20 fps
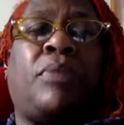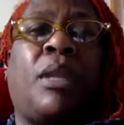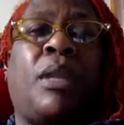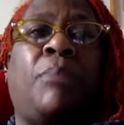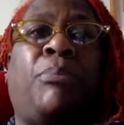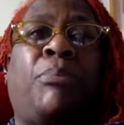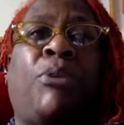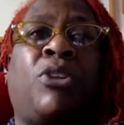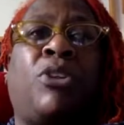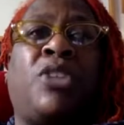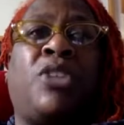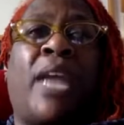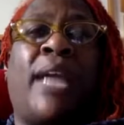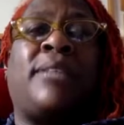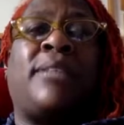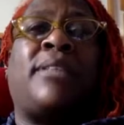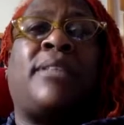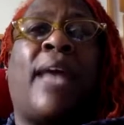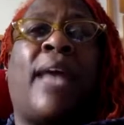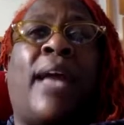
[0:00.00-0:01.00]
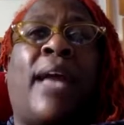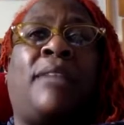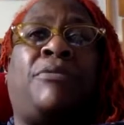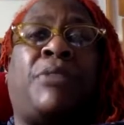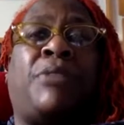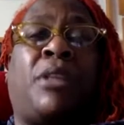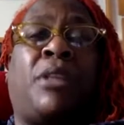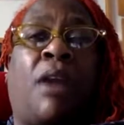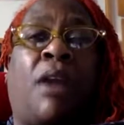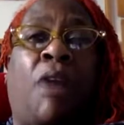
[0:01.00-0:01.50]
projects and
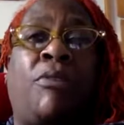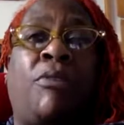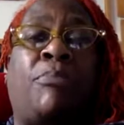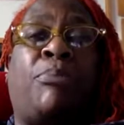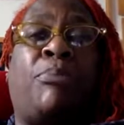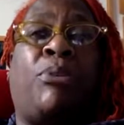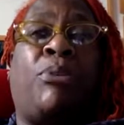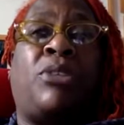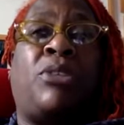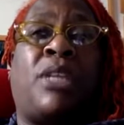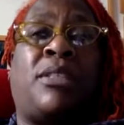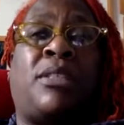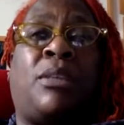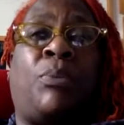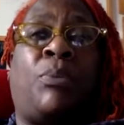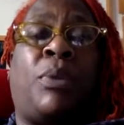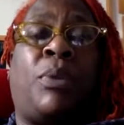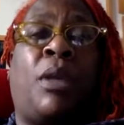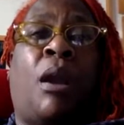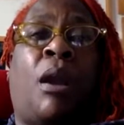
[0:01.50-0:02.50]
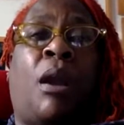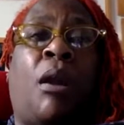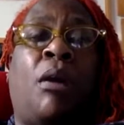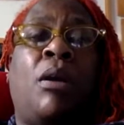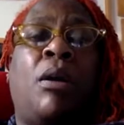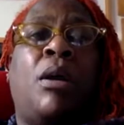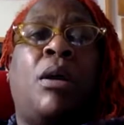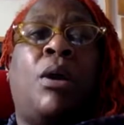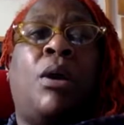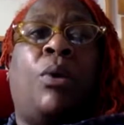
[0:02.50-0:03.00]
for the current projects that we are
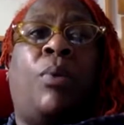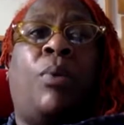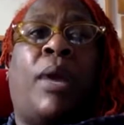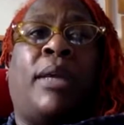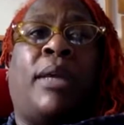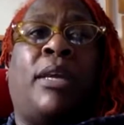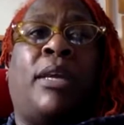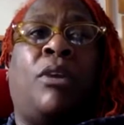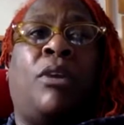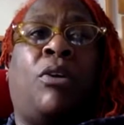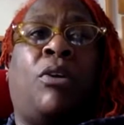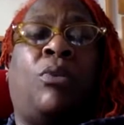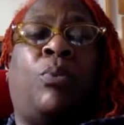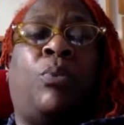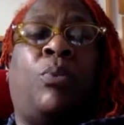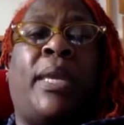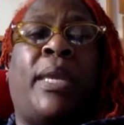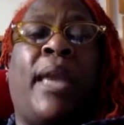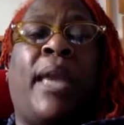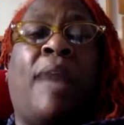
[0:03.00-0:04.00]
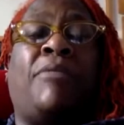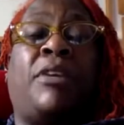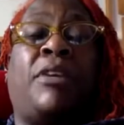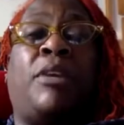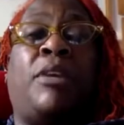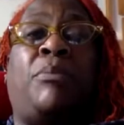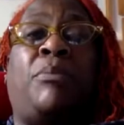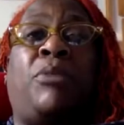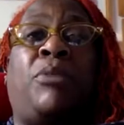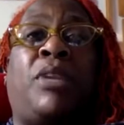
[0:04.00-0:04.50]
working on. We have a
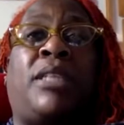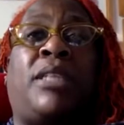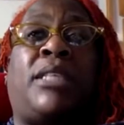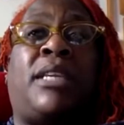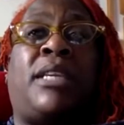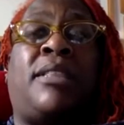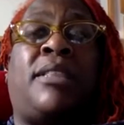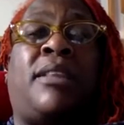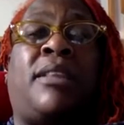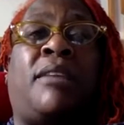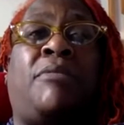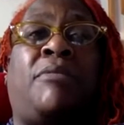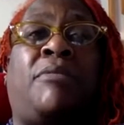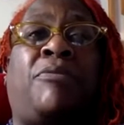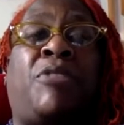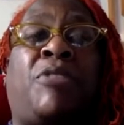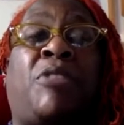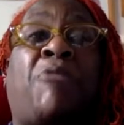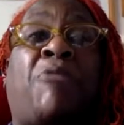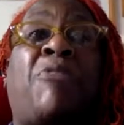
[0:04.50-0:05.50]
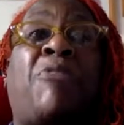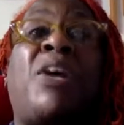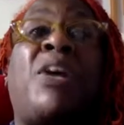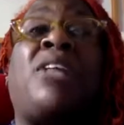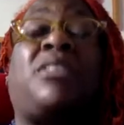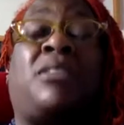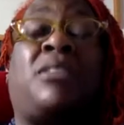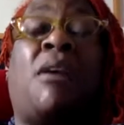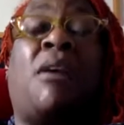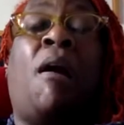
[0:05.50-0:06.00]
community that for the
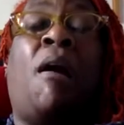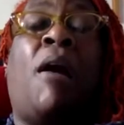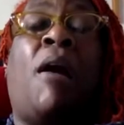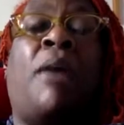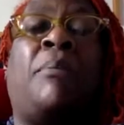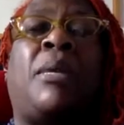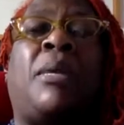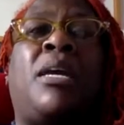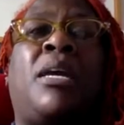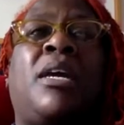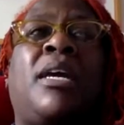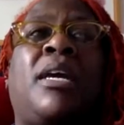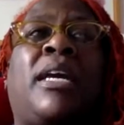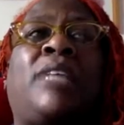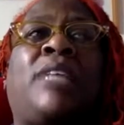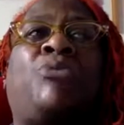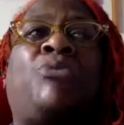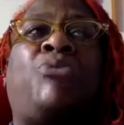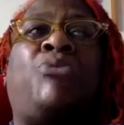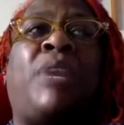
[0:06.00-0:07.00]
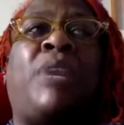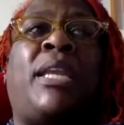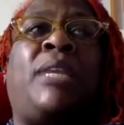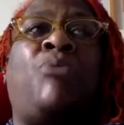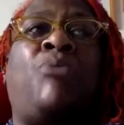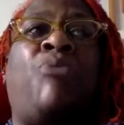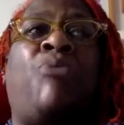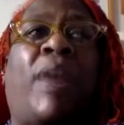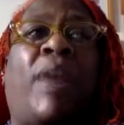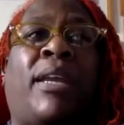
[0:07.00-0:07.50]
first time is
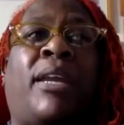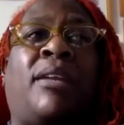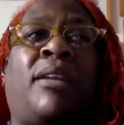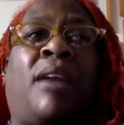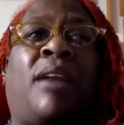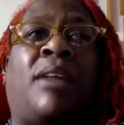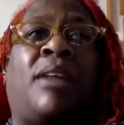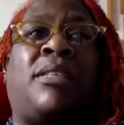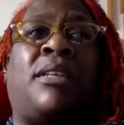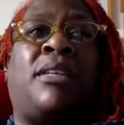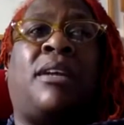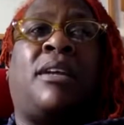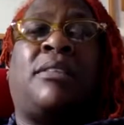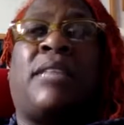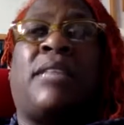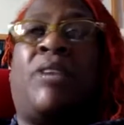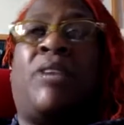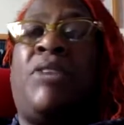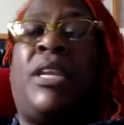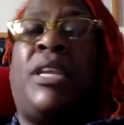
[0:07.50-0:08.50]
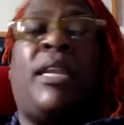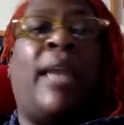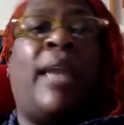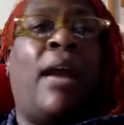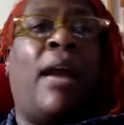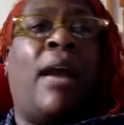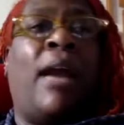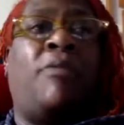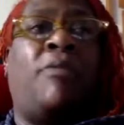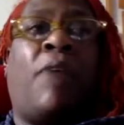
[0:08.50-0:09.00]
really recognizing us. They're in and
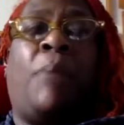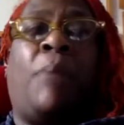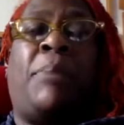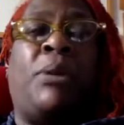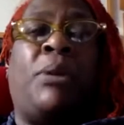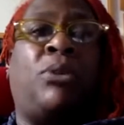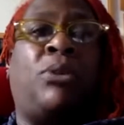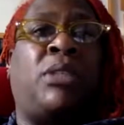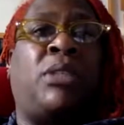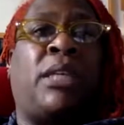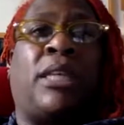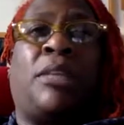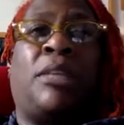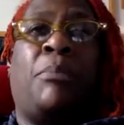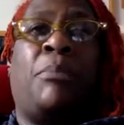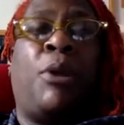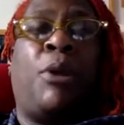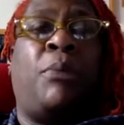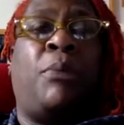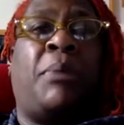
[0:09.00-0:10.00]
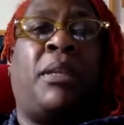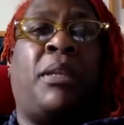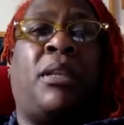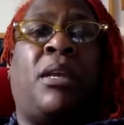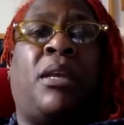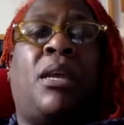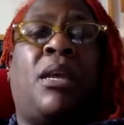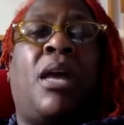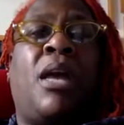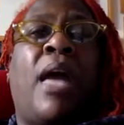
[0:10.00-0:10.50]
out of our building at the moment
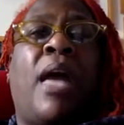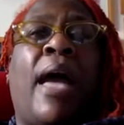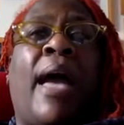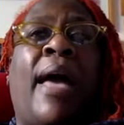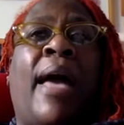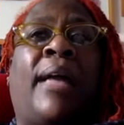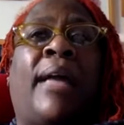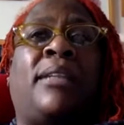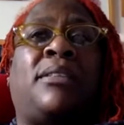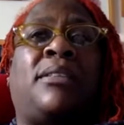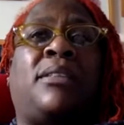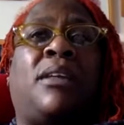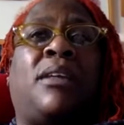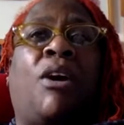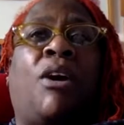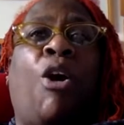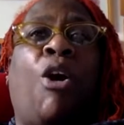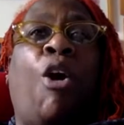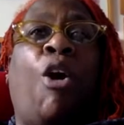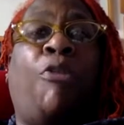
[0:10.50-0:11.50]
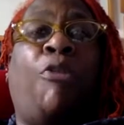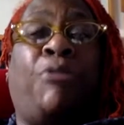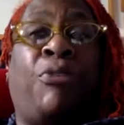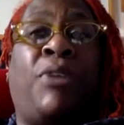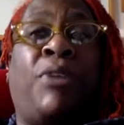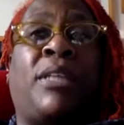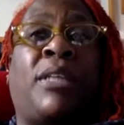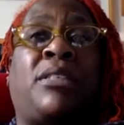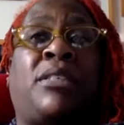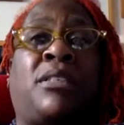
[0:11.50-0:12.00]
and
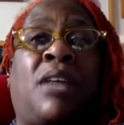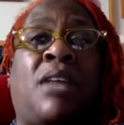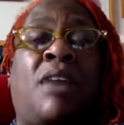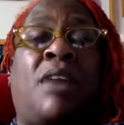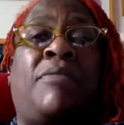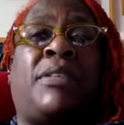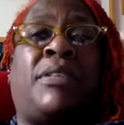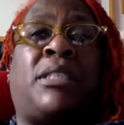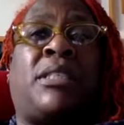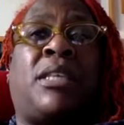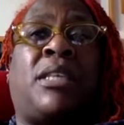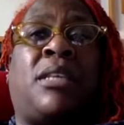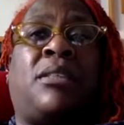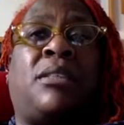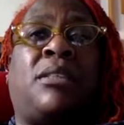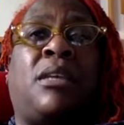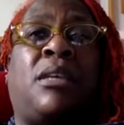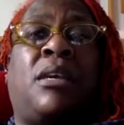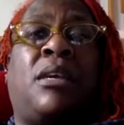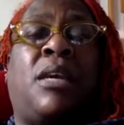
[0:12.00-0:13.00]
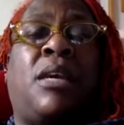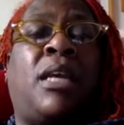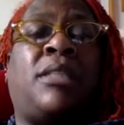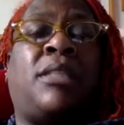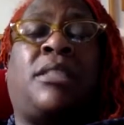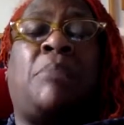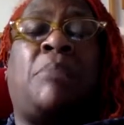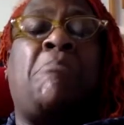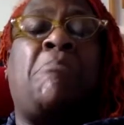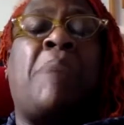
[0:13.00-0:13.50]
offering services.
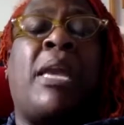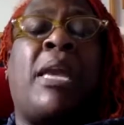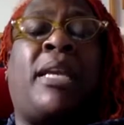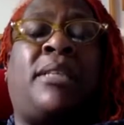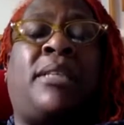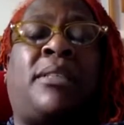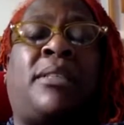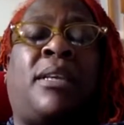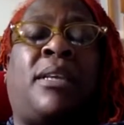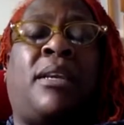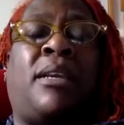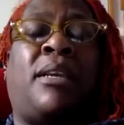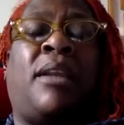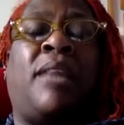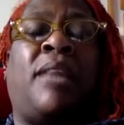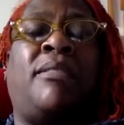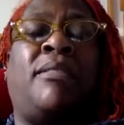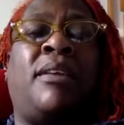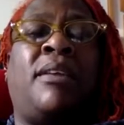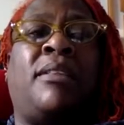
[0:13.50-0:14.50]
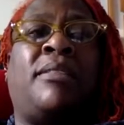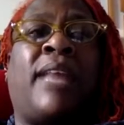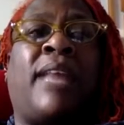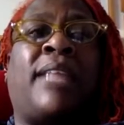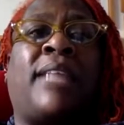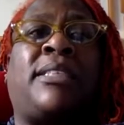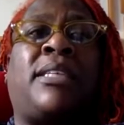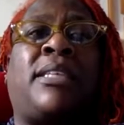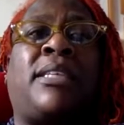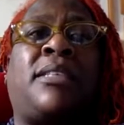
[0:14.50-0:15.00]
It's amazing. And I think
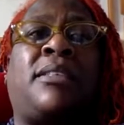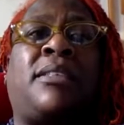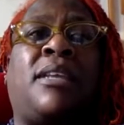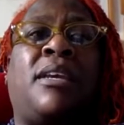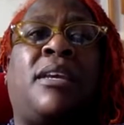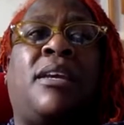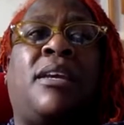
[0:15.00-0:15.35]
that is